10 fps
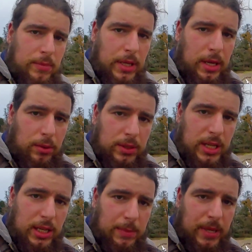it'll
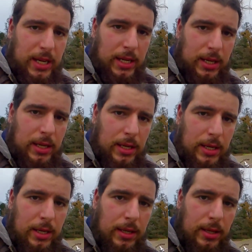turn up here
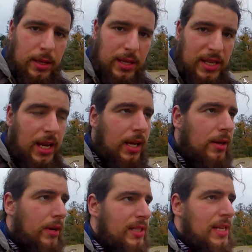the year
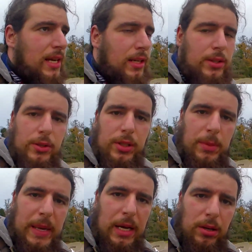exactly due to the
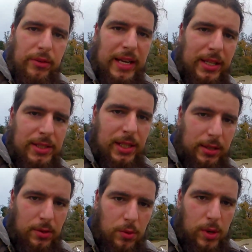power of editing
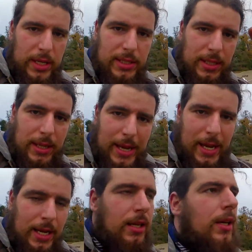right
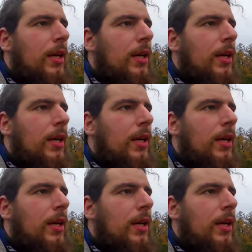here,